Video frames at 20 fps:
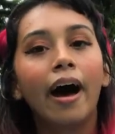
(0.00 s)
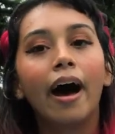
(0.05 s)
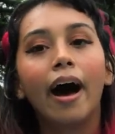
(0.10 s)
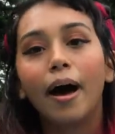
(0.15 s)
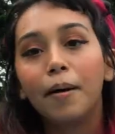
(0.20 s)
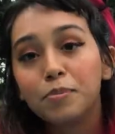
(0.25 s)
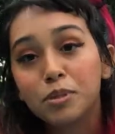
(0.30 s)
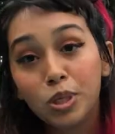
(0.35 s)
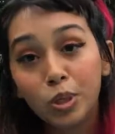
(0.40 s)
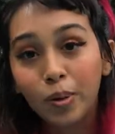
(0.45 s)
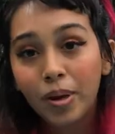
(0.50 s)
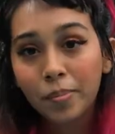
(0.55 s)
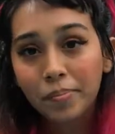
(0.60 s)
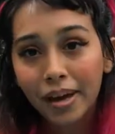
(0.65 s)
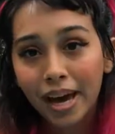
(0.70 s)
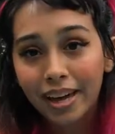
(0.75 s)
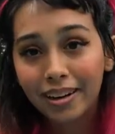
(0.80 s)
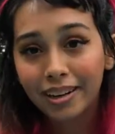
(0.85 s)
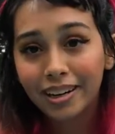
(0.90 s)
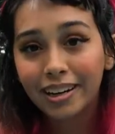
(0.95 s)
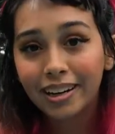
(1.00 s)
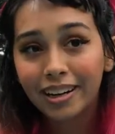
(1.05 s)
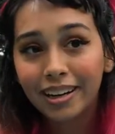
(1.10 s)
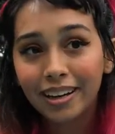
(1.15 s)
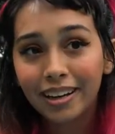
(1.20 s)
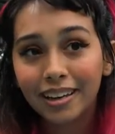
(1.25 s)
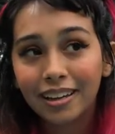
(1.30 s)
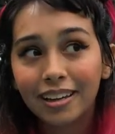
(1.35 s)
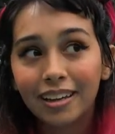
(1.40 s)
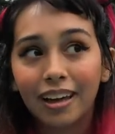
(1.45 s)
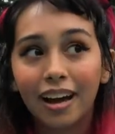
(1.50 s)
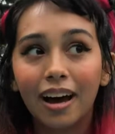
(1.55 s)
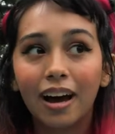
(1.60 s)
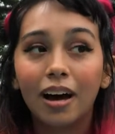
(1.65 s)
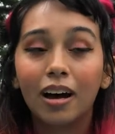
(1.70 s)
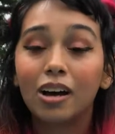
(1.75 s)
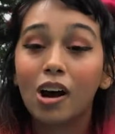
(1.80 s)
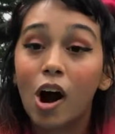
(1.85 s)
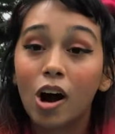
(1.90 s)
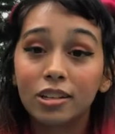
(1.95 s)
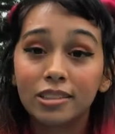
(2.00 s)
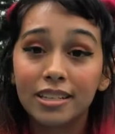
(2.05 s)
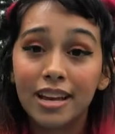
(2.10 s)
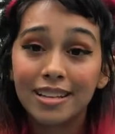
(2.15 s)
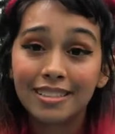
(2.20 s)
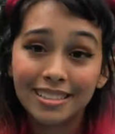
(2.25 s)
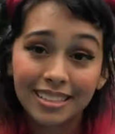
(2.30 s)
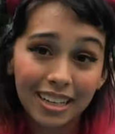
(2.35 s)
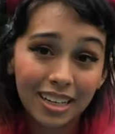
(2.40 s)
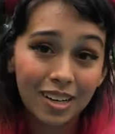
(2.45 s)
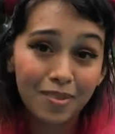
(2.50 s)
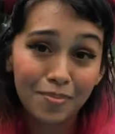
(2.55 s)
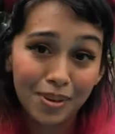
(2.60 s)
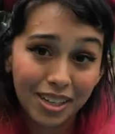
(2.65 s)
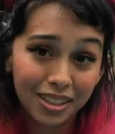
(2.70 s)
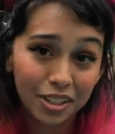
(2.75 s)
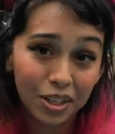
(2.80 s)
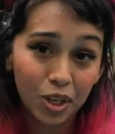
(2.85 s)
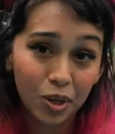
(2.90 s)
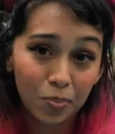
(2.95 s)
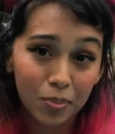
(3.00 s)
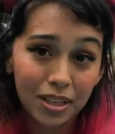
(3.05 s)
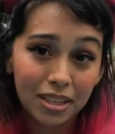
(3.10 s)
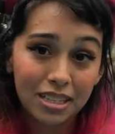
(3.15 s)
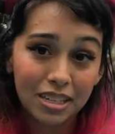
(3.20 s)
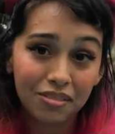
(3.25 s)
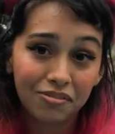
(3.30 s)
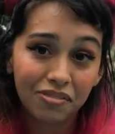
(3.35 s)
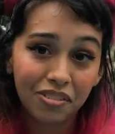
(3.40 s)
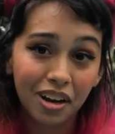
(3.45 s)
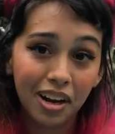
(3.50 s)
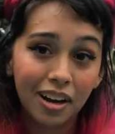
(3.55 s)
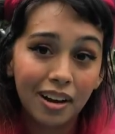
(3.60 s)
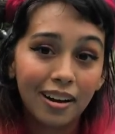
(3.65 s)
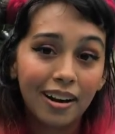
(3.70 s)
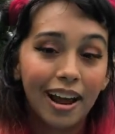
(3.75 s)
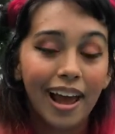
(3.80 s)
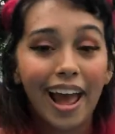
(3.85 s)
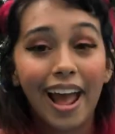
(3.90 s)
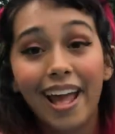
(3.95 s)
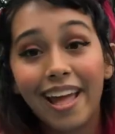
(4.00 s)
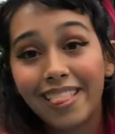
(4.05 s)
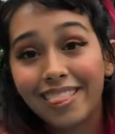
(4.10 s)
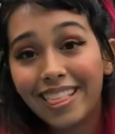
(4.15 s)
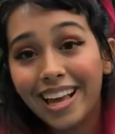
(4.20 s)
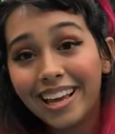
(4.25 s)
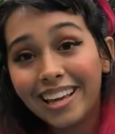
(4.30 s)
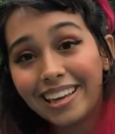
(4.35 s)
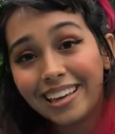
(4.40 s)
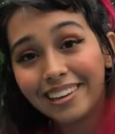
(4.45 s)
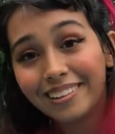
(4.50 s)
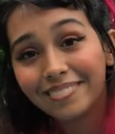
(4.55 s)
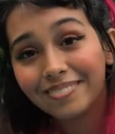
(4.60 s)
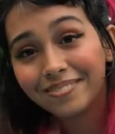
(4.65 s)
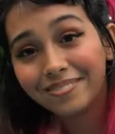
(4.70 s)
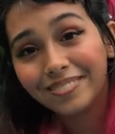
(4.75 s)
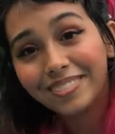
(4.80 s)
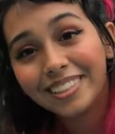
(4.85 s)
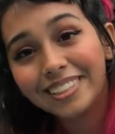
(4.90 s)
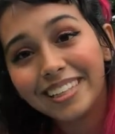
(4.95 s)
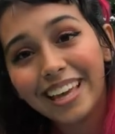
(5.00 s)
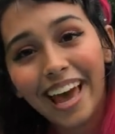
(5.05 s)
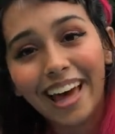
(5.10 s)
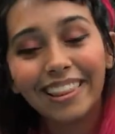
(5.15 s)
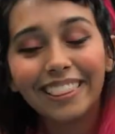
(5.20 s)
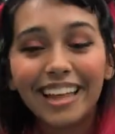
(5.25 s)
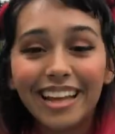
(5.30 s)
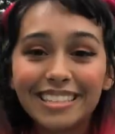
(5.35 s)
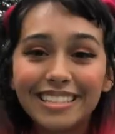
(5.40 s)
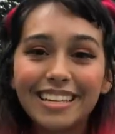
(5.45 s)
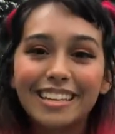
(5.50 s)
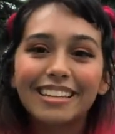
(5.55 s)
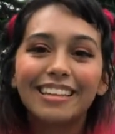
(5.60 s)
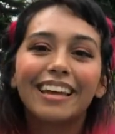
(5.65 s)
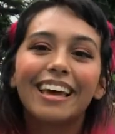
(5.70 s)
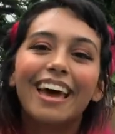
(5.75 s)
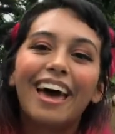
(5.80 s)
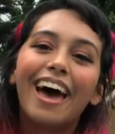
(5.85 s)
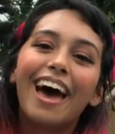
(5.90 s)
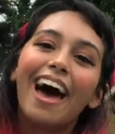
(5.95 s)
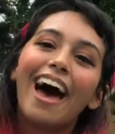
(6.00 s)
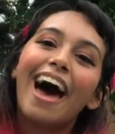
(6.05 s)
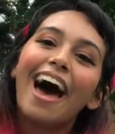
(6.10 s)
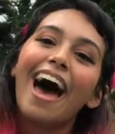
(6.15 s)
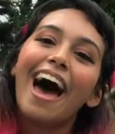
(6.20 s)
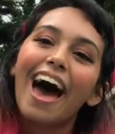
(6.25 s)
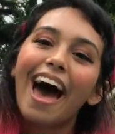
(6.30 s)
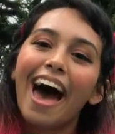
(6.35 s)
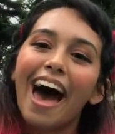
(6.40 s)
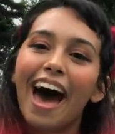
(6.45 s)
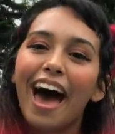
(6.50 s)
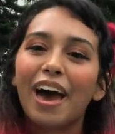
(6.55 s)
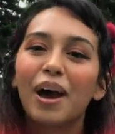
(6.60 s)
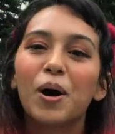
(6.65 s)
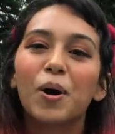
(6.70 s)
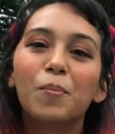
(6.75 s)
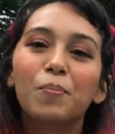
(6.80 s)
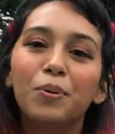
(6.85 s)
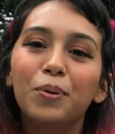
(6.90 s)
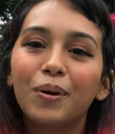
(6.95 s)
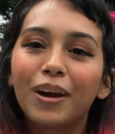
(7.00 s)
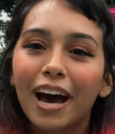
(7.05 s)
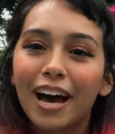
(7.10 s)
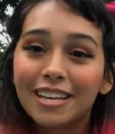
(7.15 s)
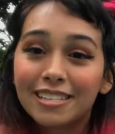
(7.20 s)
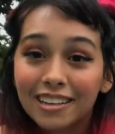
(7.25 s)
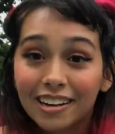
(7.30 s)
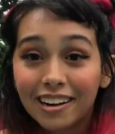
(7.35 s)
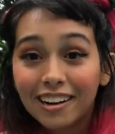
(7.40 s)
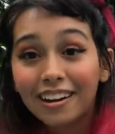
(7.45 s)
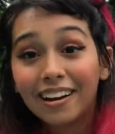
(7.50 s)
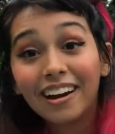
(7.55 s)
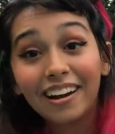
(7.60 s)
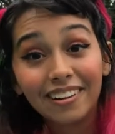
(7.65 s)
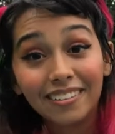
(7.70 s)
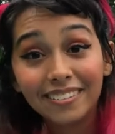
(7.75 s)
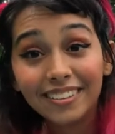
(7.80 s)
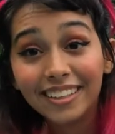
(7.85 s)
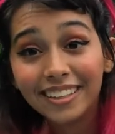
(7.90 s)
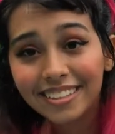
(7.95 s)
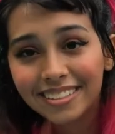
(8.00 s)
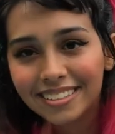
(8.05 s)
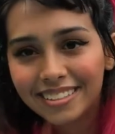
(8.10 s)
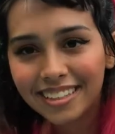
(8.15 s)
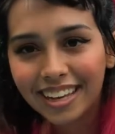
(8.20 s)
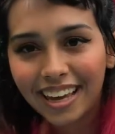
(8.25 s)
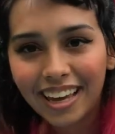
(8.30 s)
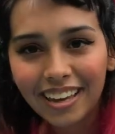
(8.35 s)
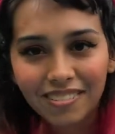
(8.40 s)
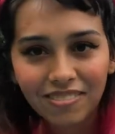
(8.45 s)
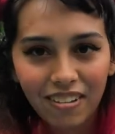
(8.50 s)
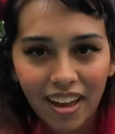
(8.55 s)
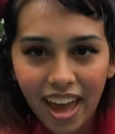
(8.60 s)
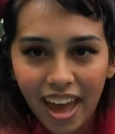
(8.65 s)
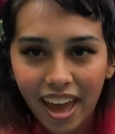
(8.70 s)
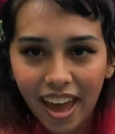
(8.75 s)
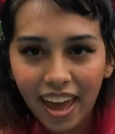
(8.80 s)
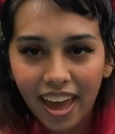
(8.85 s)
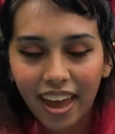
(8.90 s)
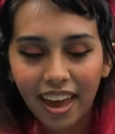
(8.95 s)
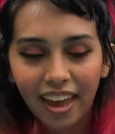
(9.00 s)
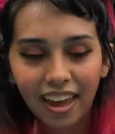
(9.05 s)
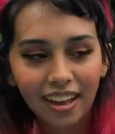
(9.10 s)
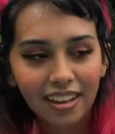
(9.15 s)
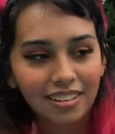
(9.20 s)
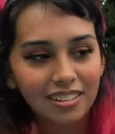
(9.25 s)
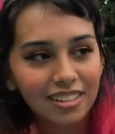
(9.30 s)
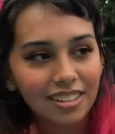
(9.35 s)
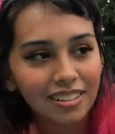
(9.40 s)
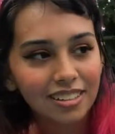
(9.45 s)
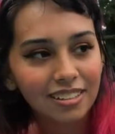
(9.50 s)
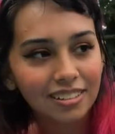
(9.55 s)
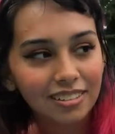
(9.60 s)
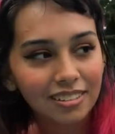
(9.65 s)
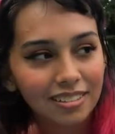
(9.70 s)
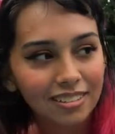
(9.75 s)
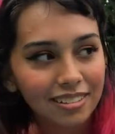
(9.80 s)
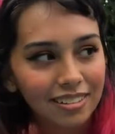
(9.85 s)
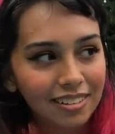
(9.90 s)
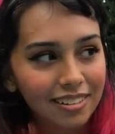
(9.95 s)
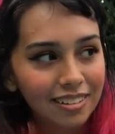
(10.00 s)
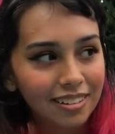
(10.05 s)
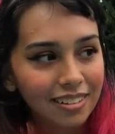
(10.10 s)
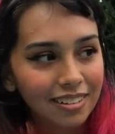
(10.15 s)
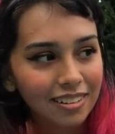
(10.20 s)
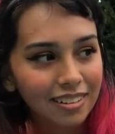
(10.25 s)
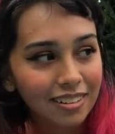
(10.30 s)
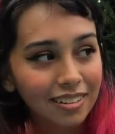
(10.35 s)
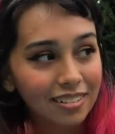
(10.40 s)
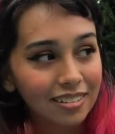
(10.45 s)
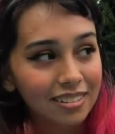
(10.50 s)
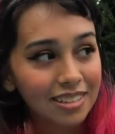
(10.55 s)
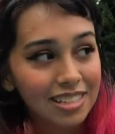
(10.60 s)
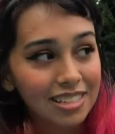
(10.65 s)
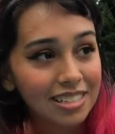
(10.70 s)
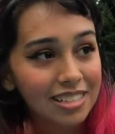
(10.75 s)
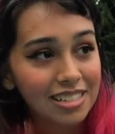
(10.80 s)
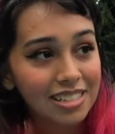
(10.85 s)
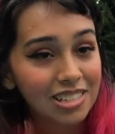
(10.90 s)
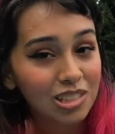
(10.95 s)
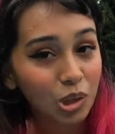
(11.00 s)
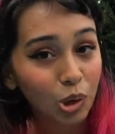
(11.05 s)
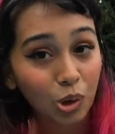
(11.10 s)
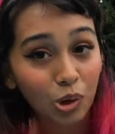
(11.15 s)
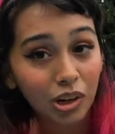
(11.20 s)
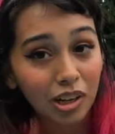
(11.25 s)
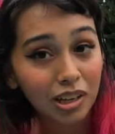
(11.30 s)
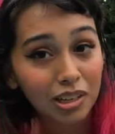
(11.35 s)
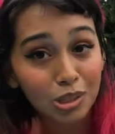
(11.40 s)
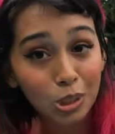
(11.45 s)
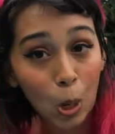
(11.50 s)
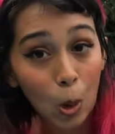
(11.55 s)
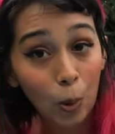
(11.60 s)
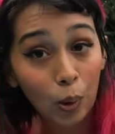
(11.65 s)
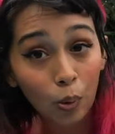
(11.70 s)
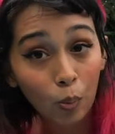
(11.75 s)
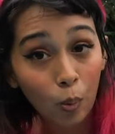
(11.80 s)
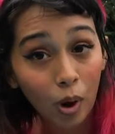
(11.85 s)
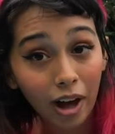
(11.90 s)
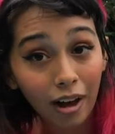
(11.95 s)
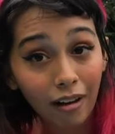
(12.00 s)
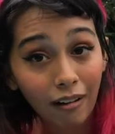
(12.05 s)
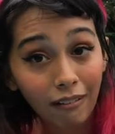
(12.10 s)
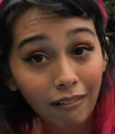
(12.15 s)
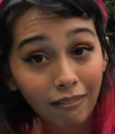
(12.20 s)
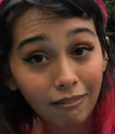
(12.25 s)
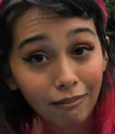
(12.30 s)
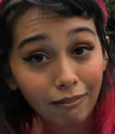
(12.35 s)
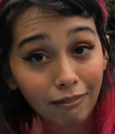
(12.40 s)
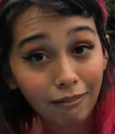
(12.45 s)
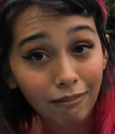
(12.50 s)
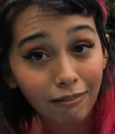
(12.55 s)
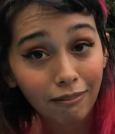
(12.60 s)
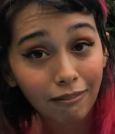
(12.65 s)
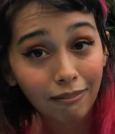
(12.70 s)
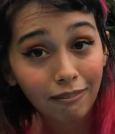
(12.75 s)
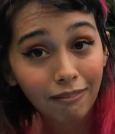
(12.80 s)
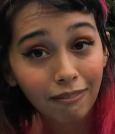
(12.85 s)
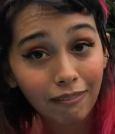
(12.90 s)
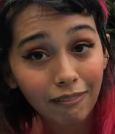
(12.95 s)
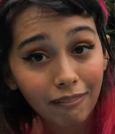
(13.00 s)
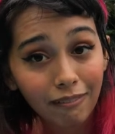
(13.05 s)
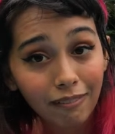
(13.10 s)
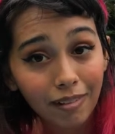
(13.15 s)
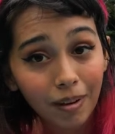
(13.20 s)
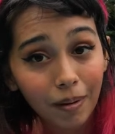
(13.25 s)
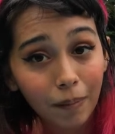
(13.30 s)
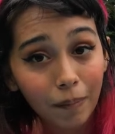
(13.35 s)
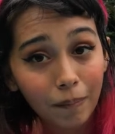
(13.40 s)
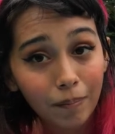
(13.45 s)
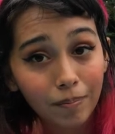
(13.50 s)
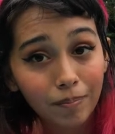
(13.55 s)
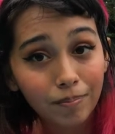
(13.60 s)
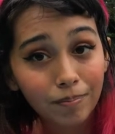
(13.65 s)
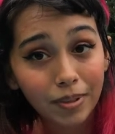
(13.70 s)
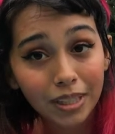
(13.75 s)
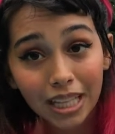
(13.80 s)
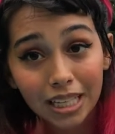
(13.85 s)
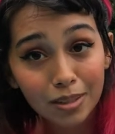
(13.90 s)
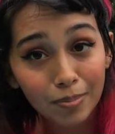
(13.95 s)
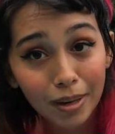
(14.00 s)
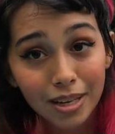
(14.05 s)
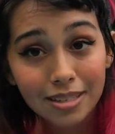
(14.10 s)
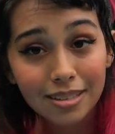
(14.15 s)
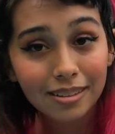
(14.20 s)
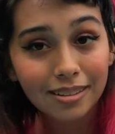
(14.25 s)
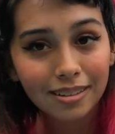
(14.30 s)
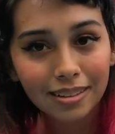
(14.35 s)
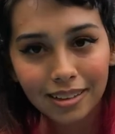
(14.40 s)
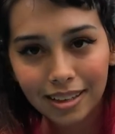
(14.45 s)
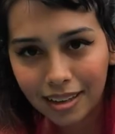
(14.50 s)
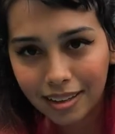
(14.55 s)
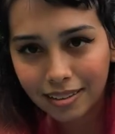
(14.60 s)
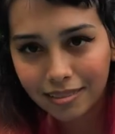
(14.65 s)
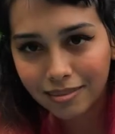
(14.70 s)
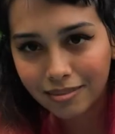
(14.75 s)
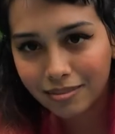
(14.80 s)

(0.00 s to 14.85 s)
I'm doing better. Content's gonna be a little bit different, and thank you. So yeah, that's it. I hope you guys are healthy and safe, and distance learning is going well. But that's basically it.